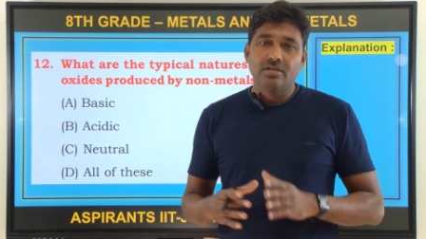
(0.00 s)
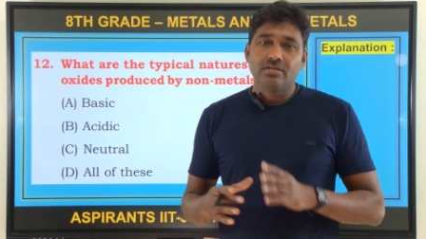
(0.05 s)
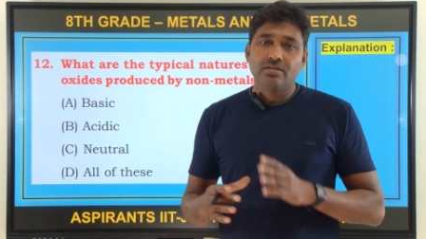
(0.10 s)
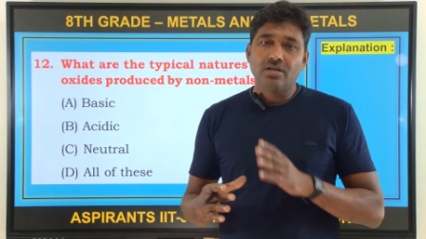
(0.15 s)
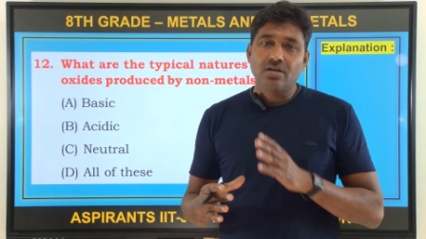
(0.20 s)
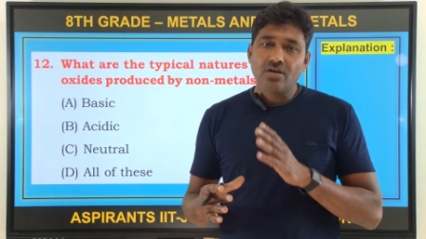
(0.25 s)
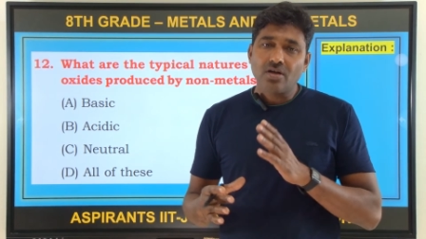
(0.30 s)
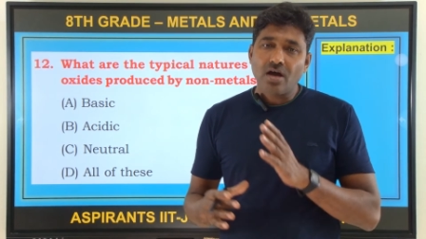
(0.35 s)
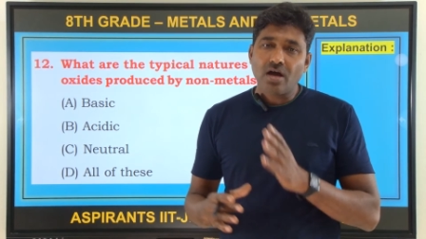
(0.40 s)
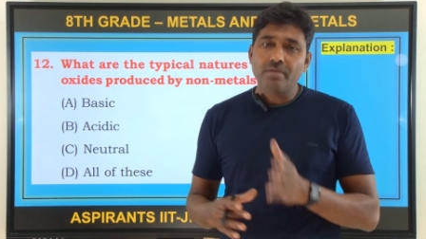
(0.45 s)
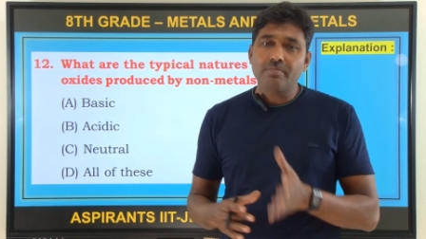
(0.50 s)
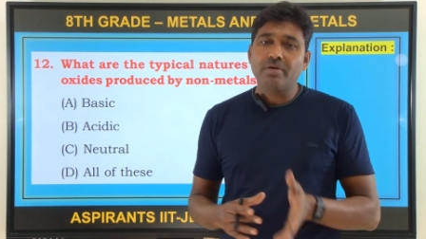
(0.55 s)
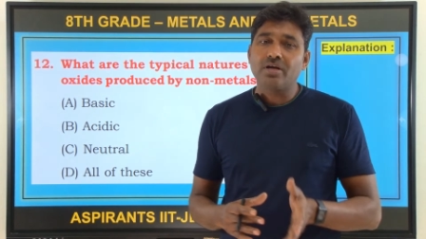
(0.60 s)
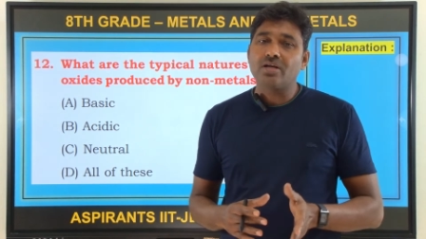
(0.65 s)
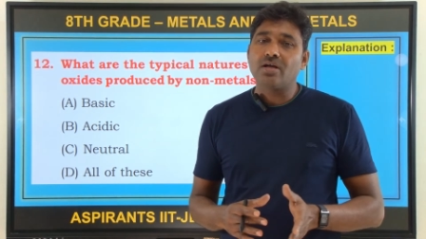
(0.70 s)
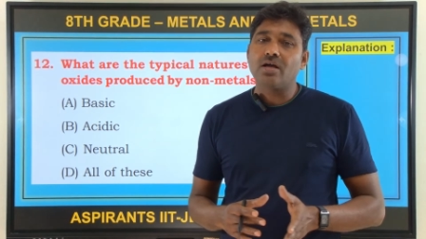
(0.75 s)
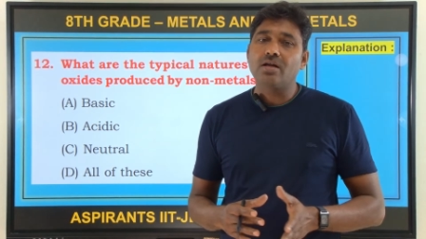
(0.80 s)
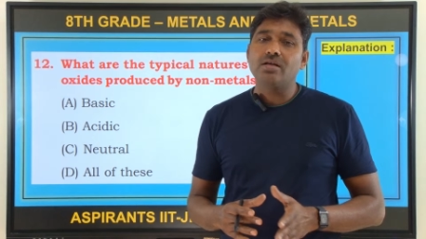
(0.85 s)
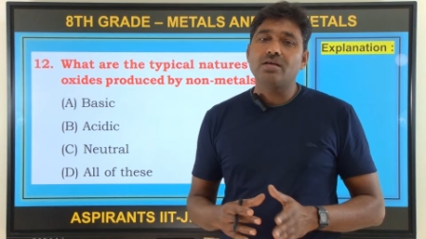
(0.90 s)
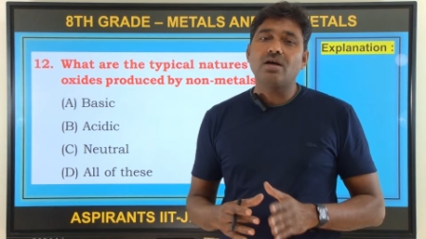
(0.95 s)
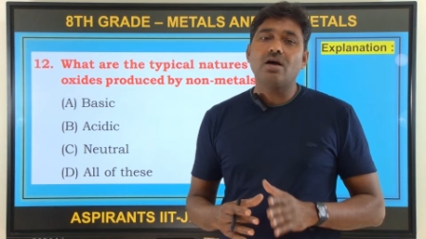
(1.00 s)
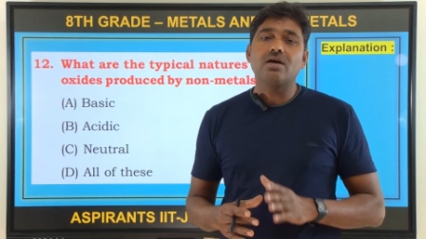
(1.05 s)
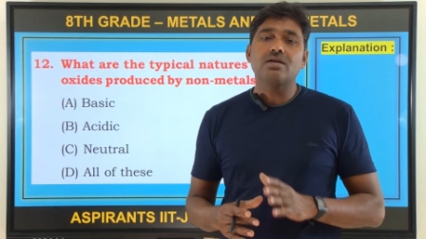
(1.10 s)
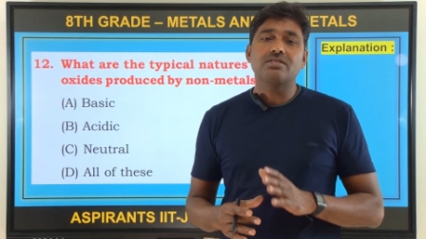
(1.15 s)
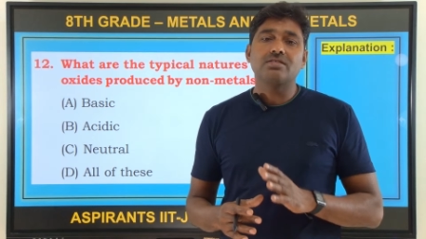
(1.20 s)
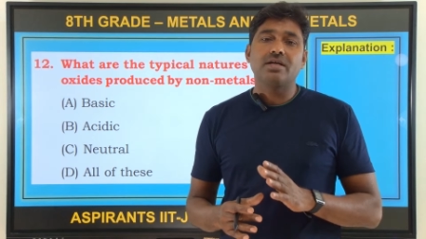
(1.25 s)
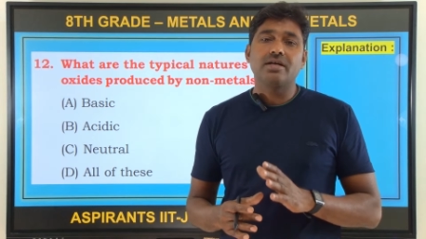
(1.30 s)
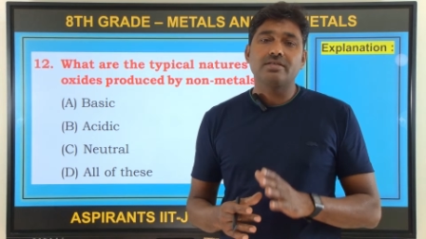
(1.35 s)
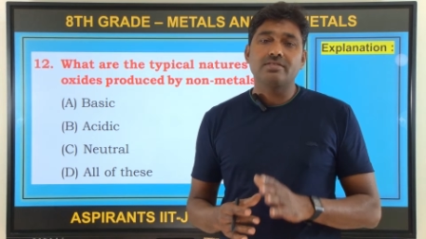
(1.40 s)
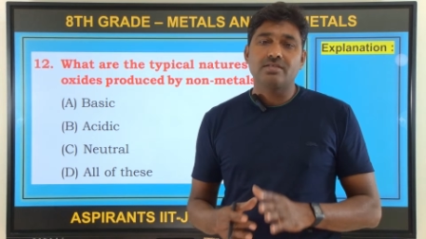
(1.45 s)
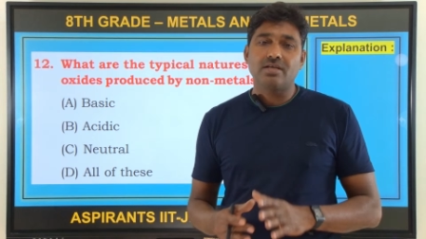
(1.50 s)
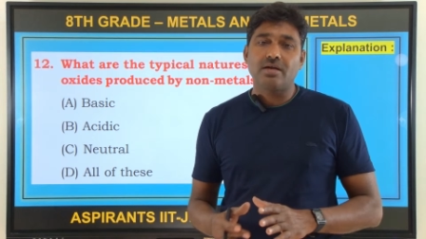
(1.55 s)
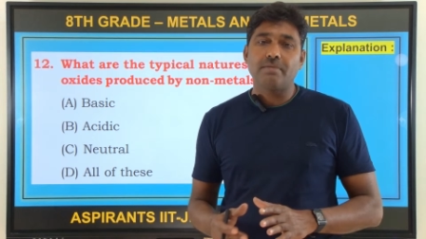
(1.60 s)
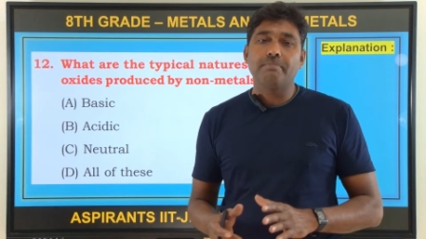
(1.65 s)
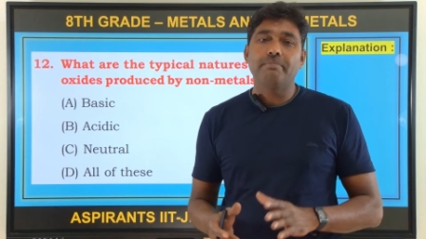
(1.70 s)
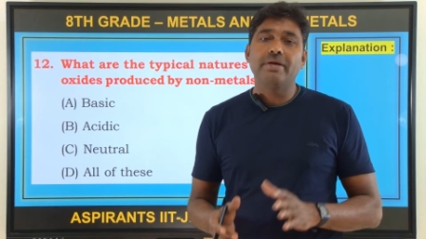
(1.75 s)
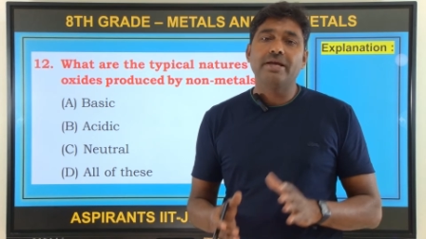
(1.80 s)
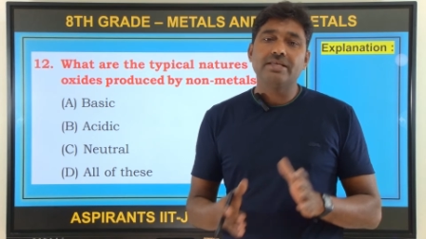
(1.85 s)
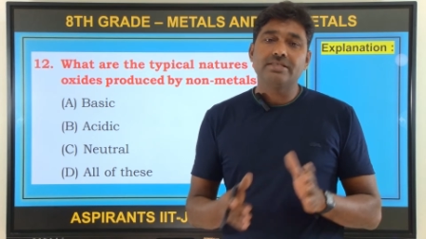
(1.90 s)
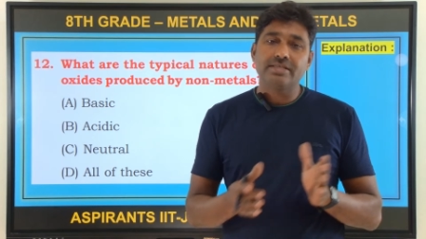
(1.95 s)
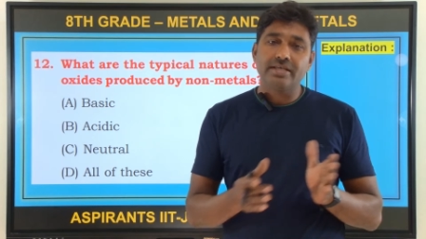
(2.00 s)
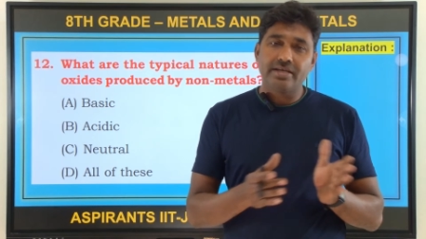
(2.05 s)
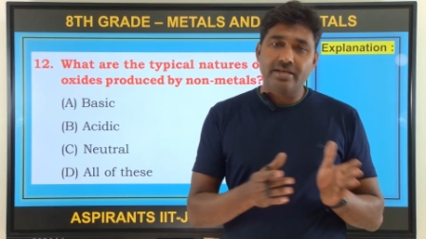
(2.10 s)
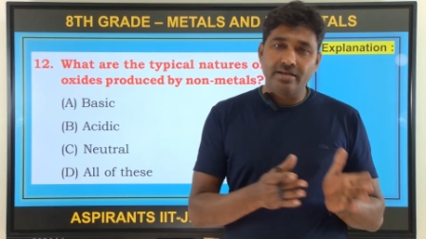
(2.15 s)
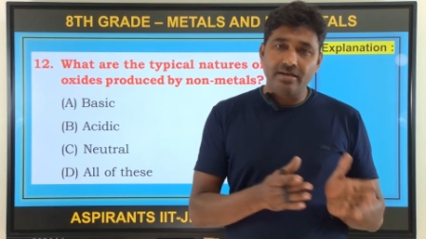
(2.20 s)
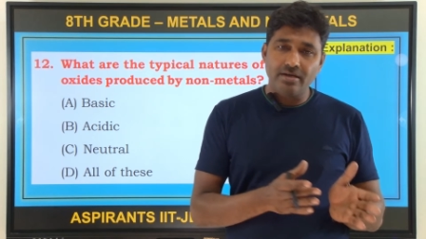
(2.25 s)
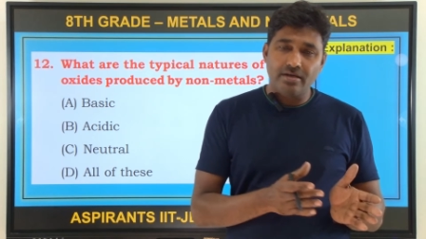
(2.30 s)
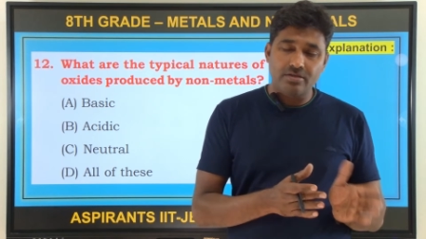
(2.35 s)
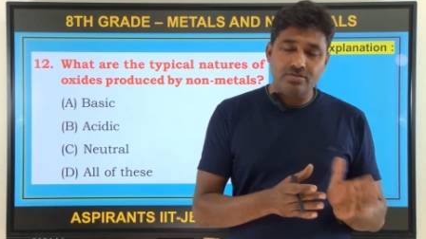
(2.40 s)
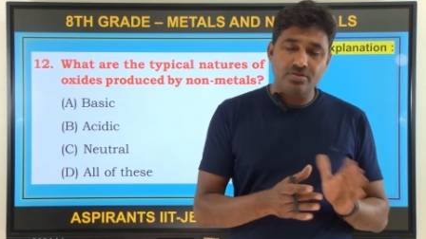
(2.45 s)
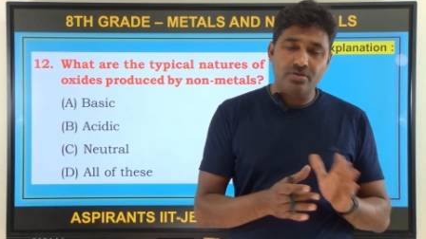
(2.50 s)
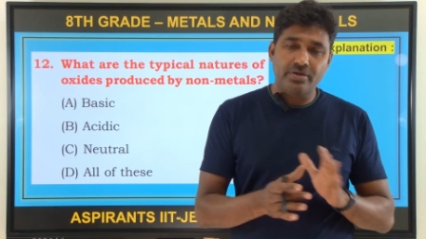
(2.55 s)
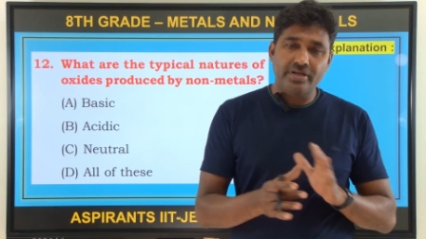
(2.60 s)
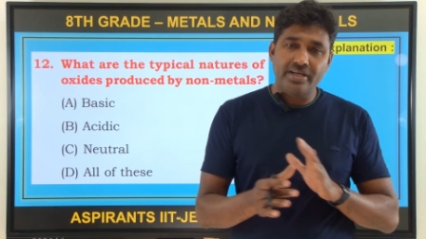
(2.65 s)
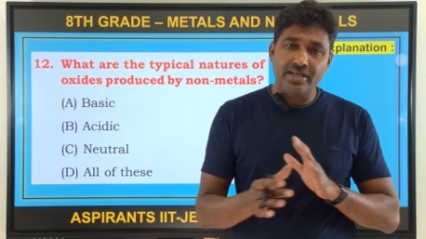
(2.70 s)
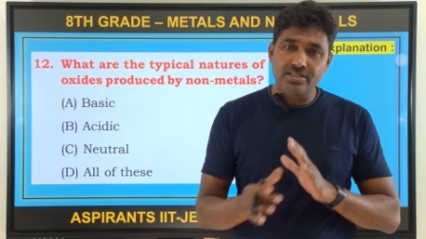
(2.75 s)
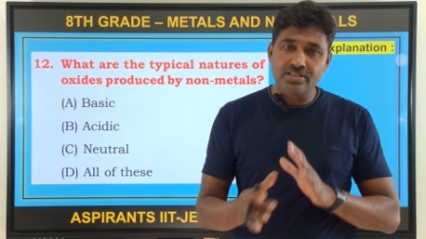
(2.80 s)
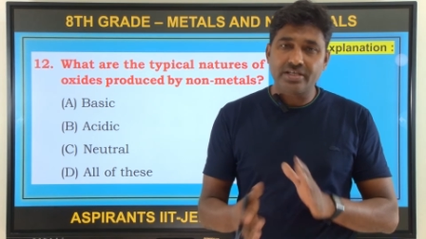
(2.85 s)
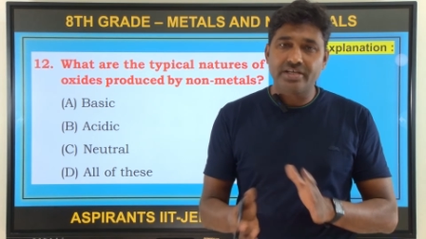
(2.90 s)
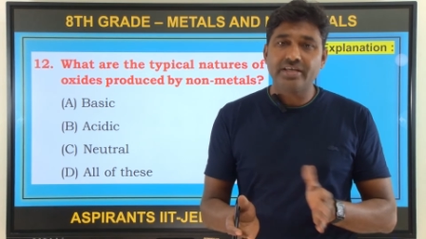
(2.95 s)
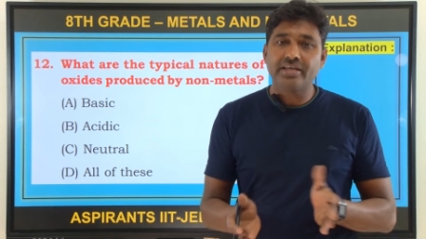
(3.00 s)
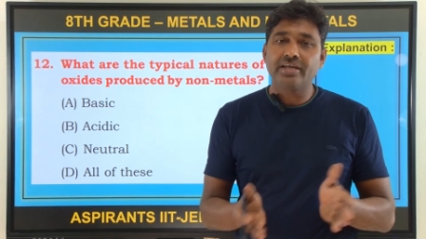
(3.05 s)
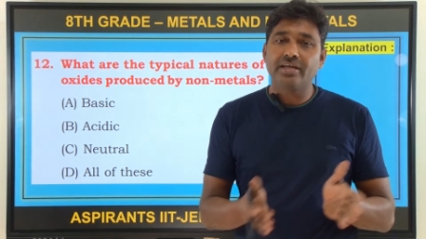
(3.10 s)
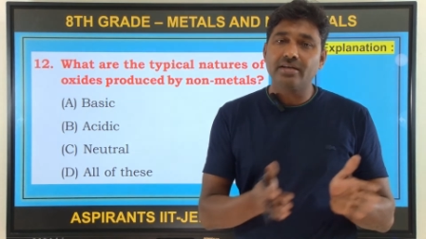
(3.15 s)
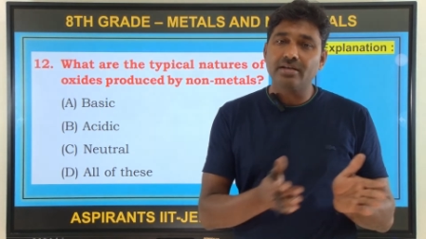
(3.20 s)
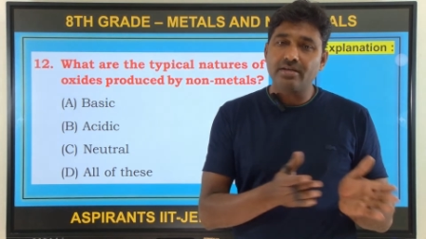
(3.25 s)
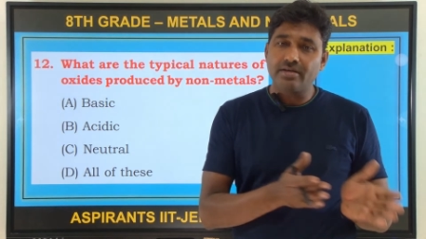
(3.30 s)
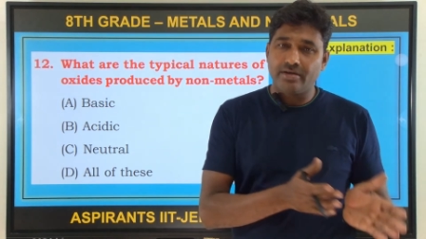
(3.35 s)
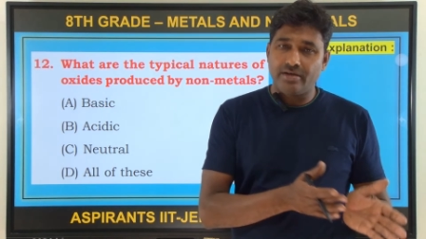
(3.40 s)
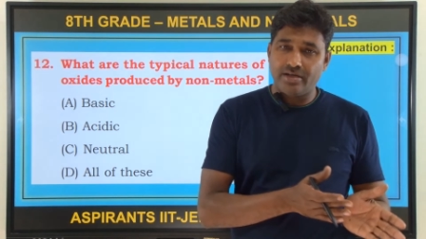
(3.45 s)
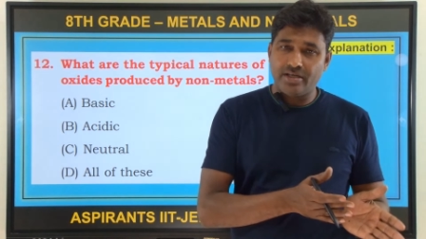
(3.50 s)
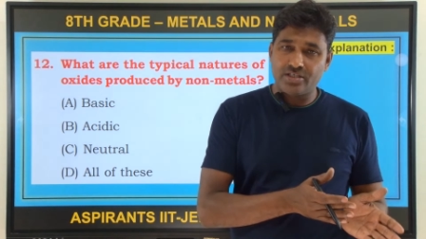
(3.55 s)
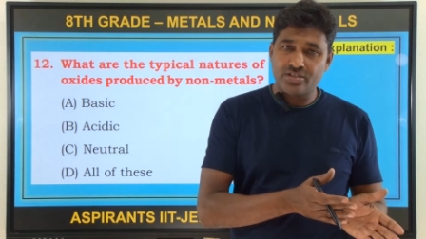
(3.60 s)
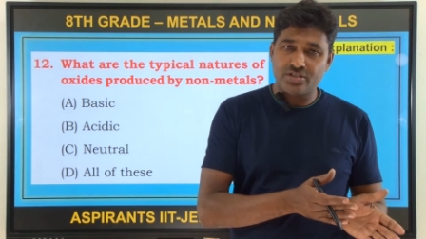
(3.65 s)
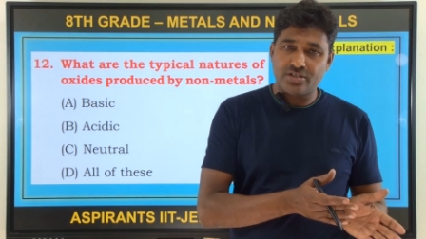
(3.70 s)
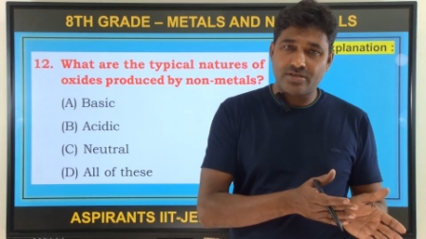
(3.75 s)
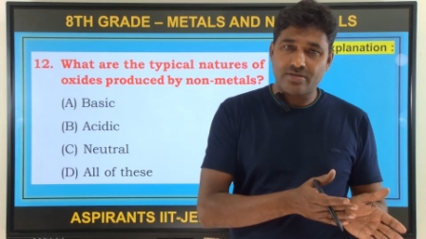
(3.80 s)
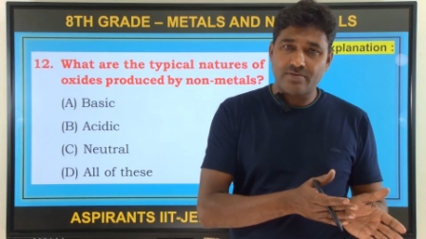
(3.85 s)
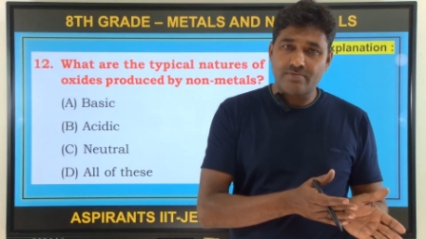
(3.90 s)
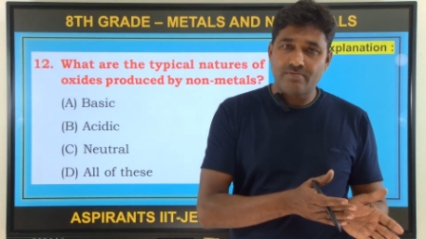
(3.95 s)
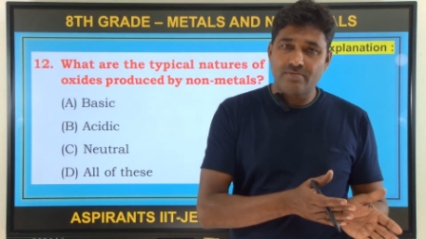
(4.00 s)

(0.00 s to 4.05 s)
The non-metallic oxides are acidic in nature.